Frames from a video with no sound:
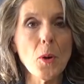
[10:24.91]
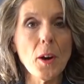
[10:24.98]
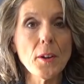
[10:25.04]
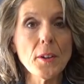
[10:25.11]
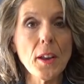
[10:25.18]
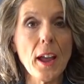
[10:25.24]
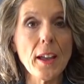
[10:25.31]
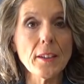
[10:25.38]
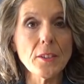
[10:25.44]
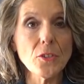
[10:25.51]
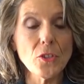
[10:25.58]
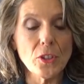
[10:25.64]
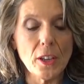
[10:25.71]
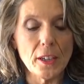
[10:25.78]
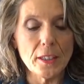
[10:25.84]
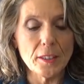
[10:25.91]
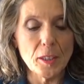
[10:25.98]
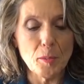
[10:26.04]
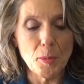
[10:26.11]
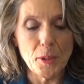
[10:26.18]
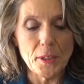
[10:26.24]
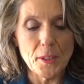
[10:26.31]
are not genetically
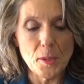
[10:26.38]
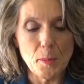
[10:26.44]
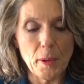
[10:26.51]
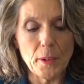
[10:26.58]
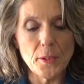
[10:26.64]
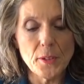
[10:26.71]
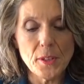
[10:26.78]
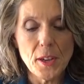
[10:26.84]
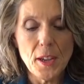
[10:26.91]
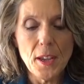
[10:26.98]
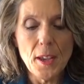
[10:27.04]
predisposed.